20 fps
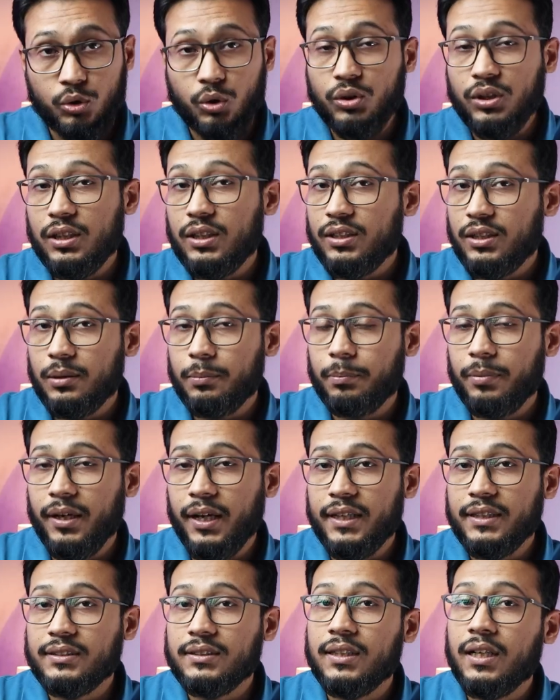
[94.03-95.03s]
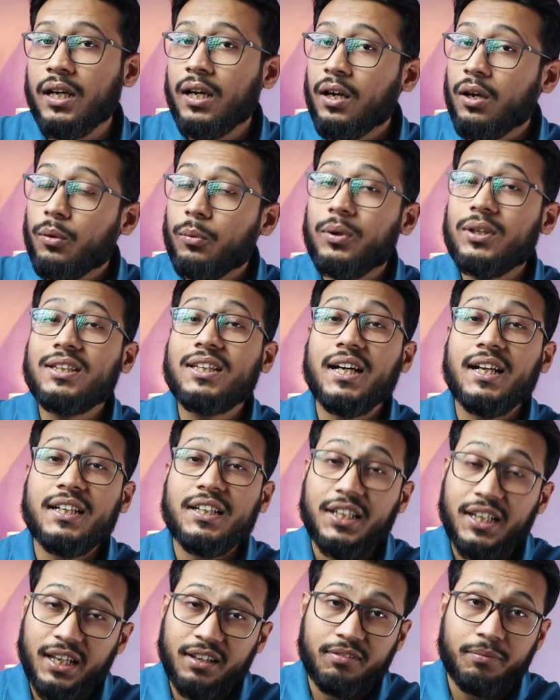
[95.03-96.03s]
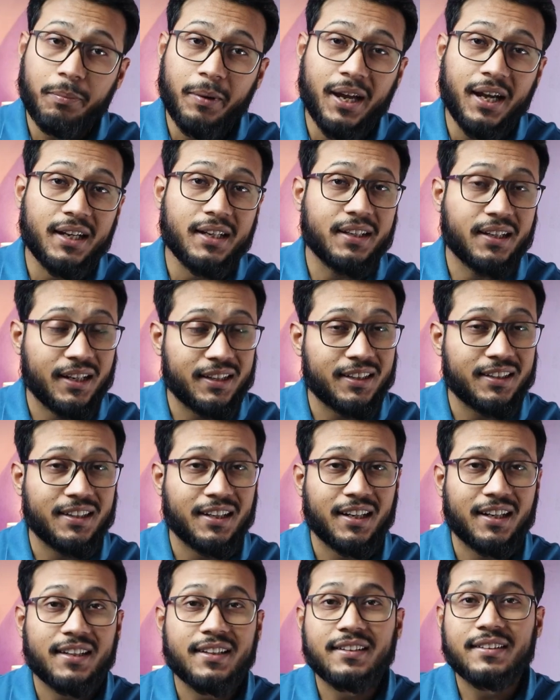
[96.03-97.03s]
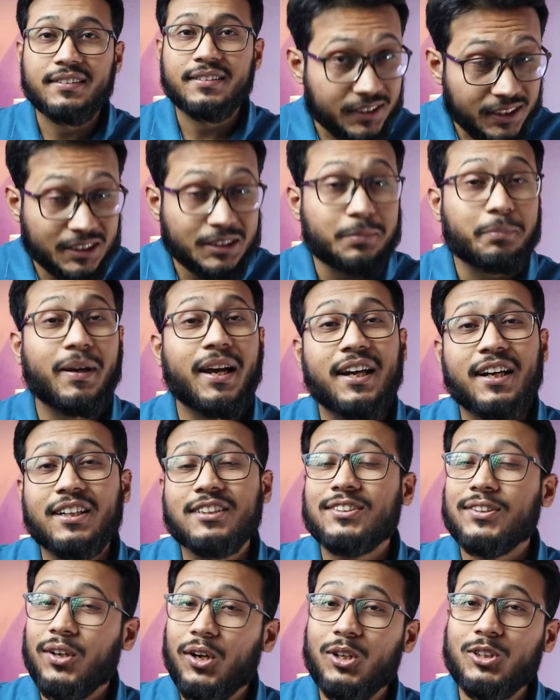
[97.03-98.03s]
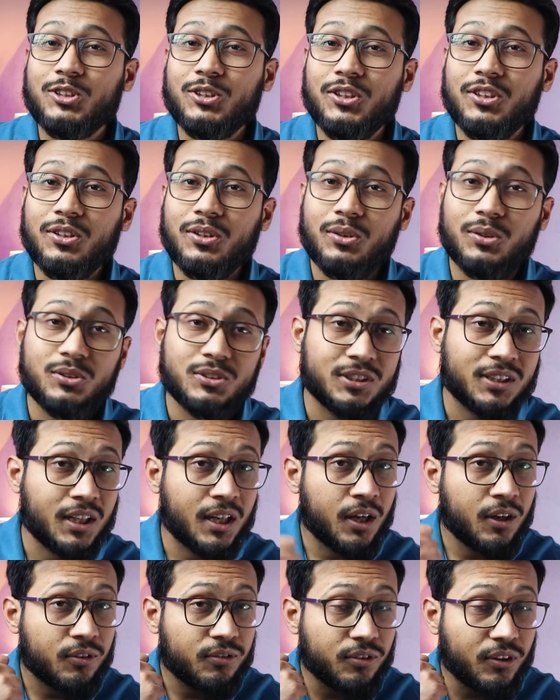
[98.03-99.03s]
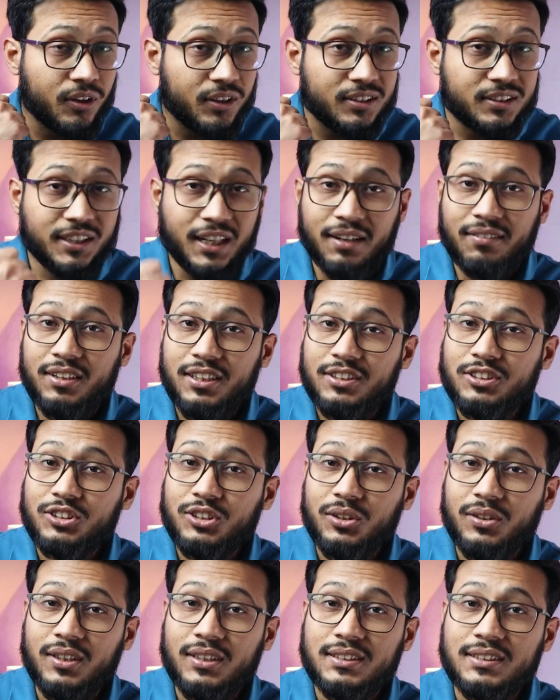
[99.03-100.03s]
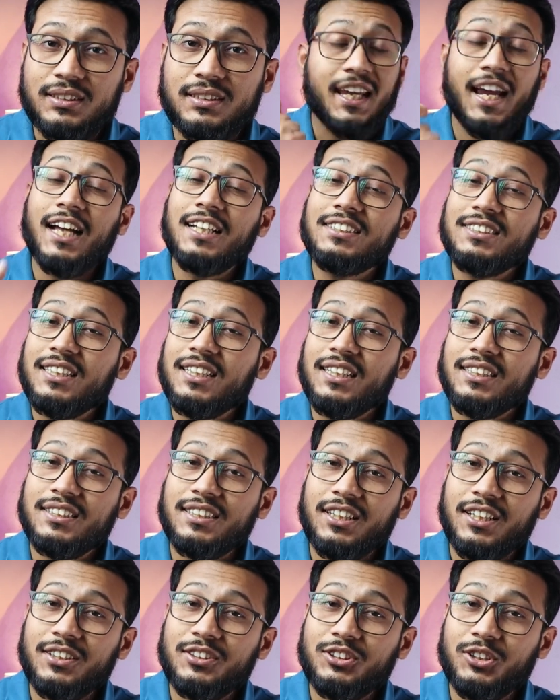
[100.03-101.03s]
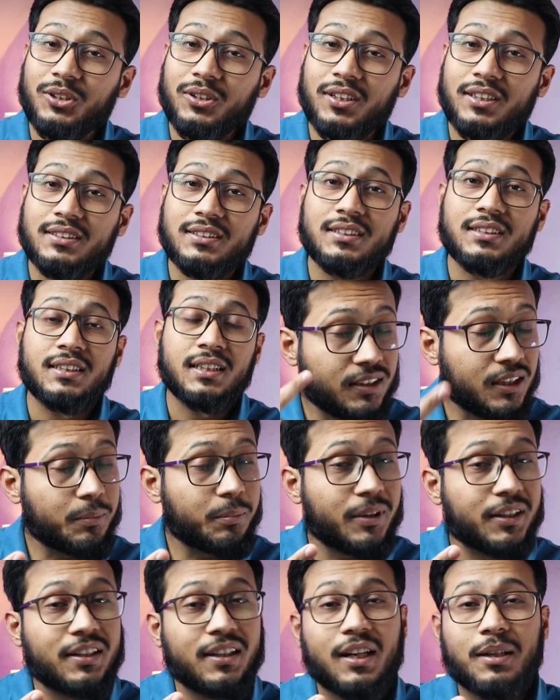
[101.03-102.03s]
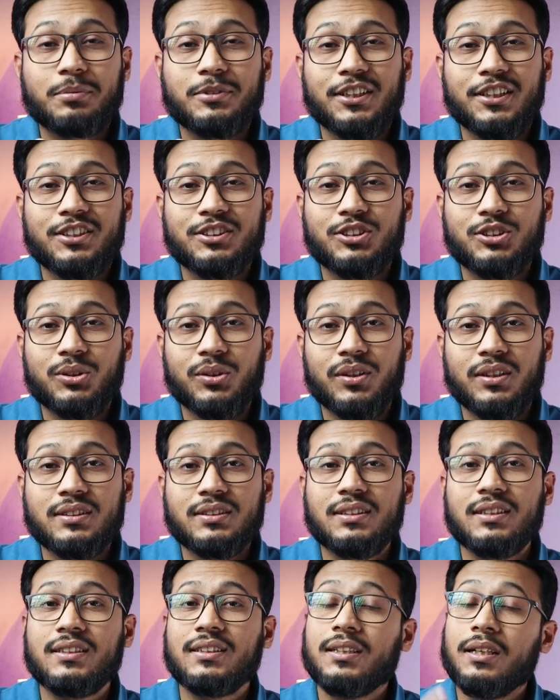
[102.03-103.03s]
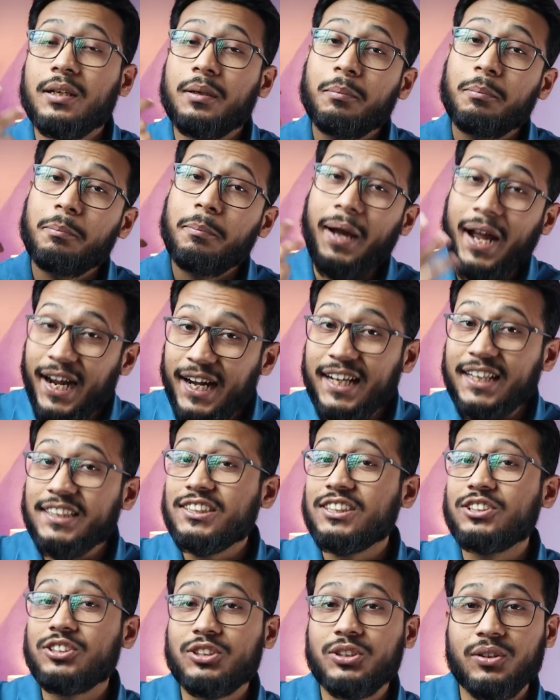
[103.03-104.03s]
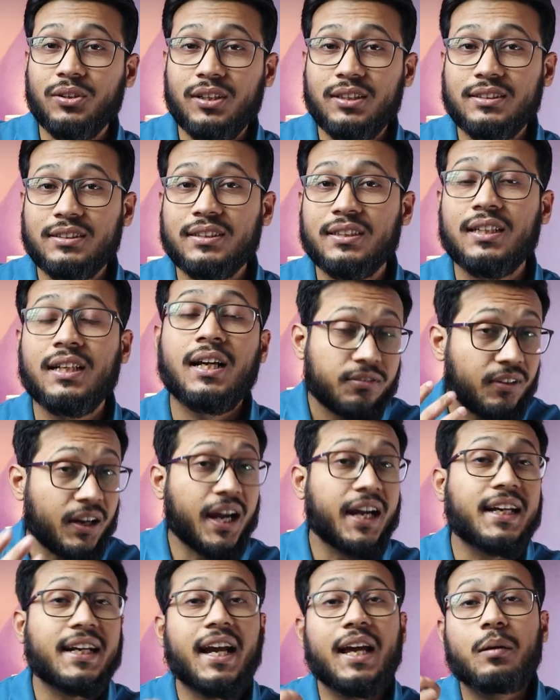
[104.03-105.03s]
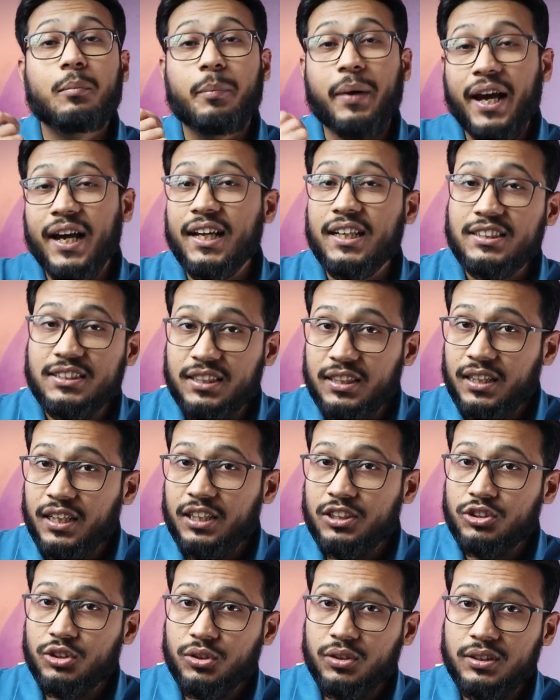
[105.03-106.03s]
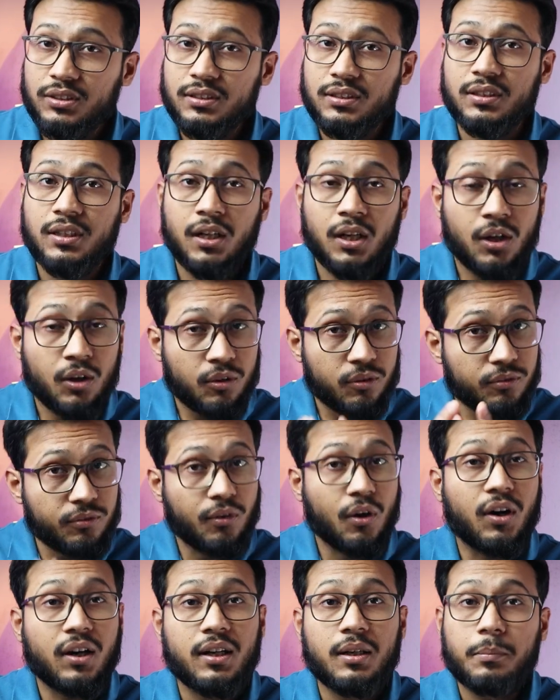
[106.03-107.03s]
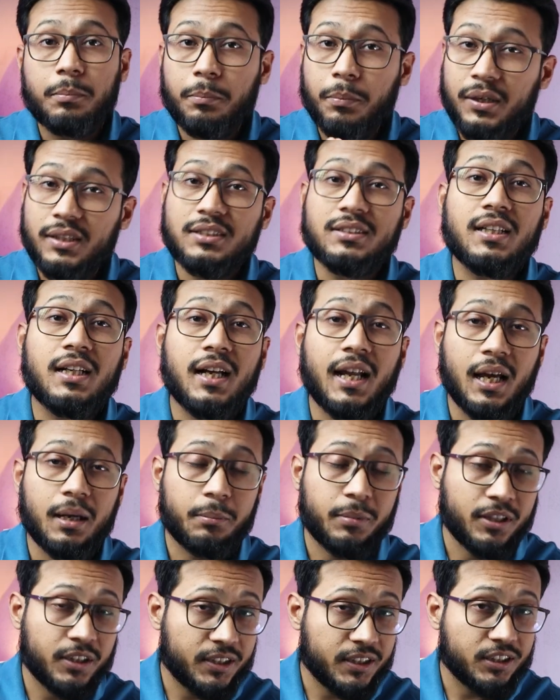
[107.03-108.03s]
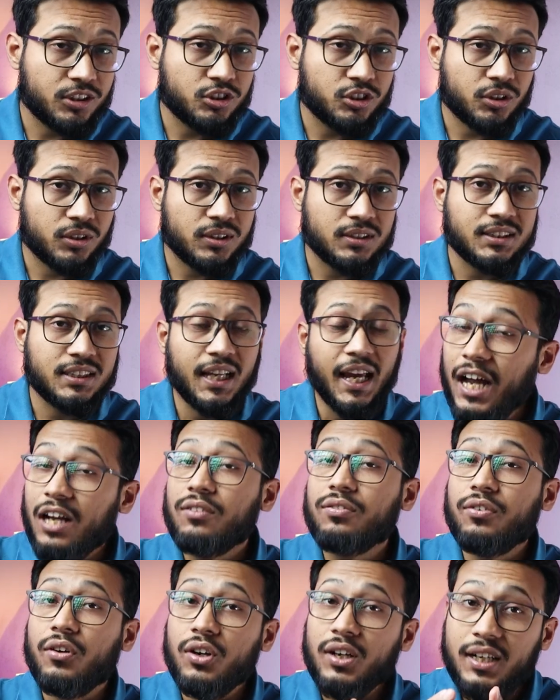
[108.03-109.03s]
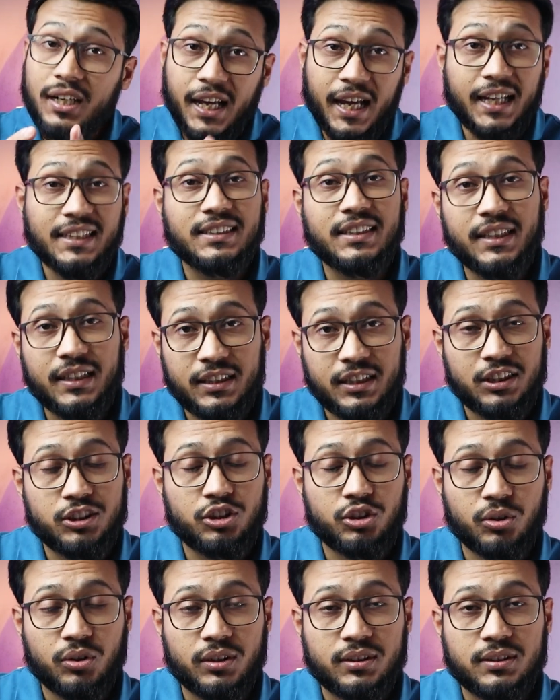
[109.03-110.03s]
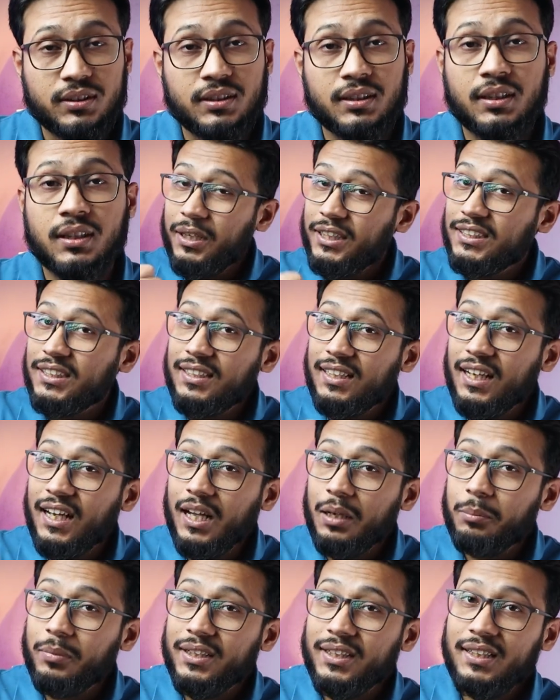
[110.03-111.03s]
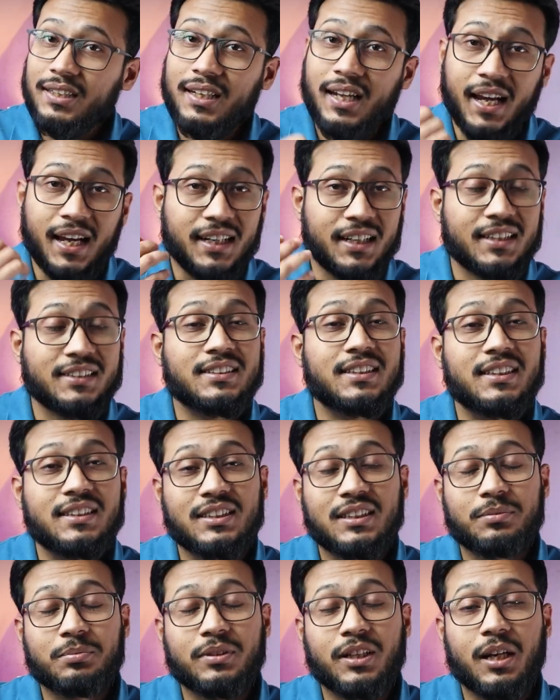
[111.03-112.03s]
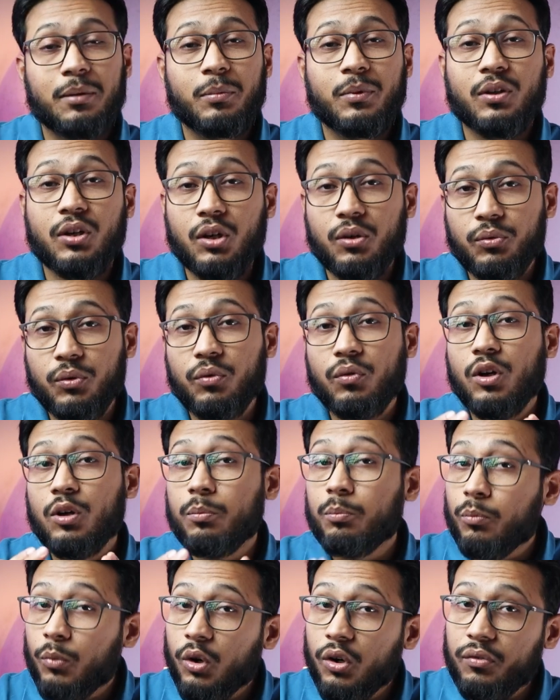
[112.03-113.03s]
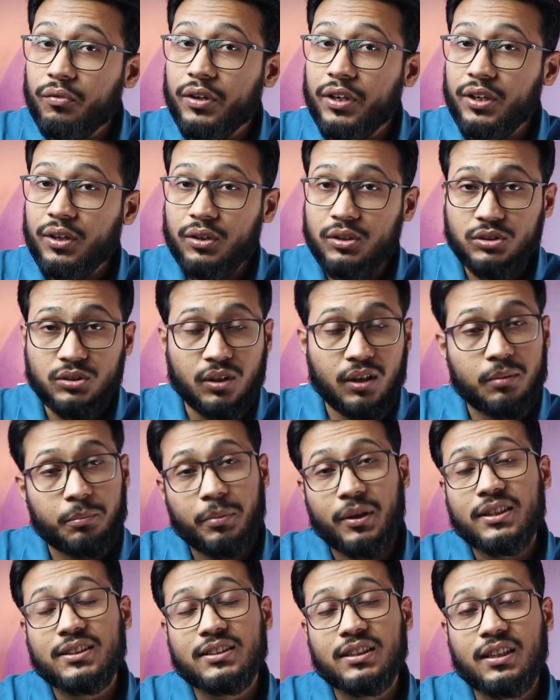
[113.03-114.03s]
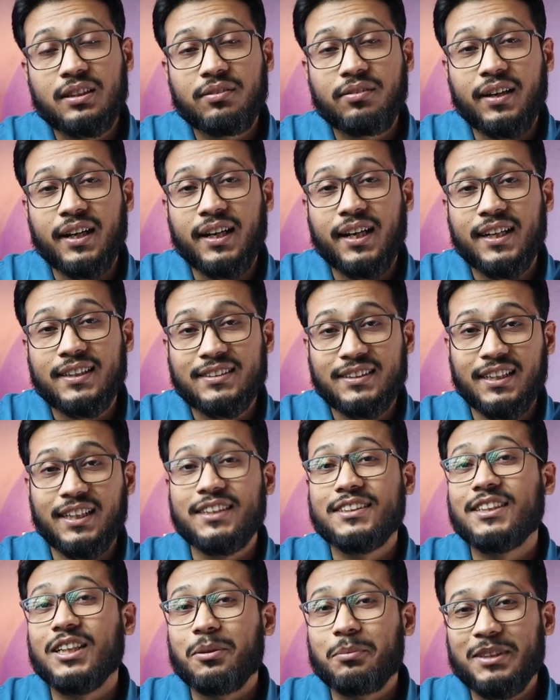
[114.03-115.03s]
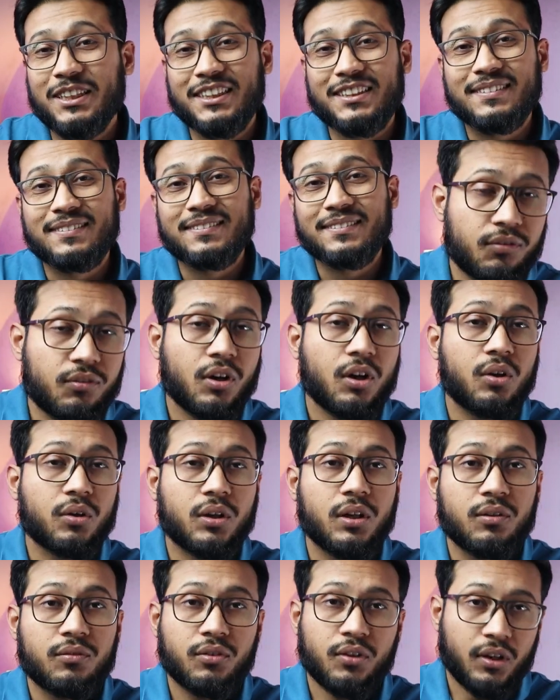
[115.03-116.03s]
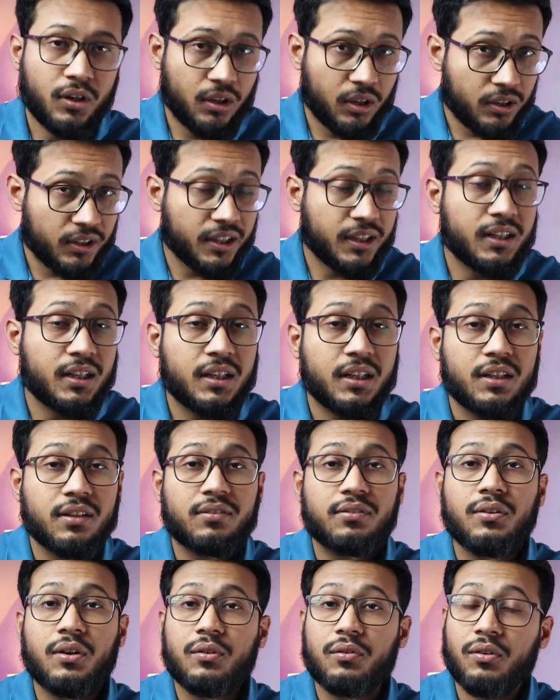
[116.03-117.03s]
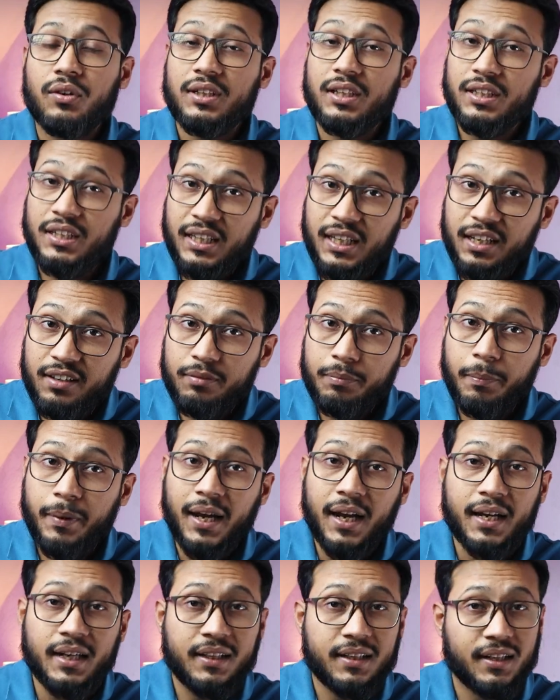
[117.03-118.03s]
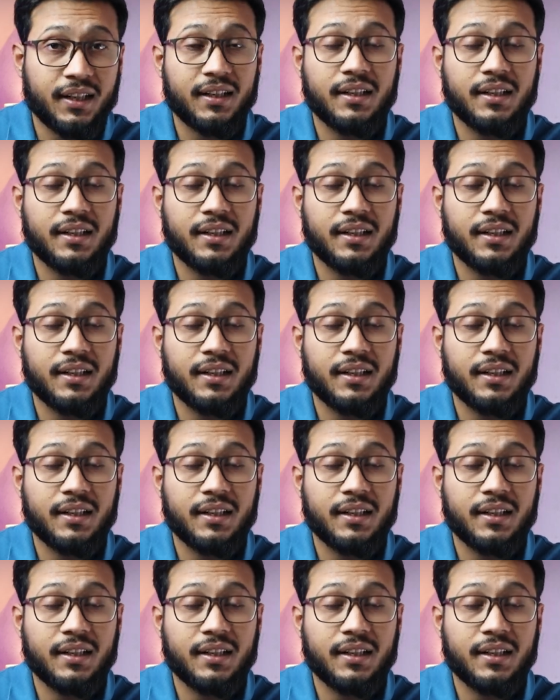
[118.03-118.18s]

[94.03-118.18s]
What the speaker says: total trip price with the TF Bank credit card. This package also includes foreign travel insurance, cancellation insurance, trip interruption insurance, baggage insurance, flight and baggage delay insurance, foreign personal liability insurance, and foreign accidental insurance. Please hit the like button and consider subscribing if you want more videos on personal finance in Germany. If you're looking for an alternative for the TF Bank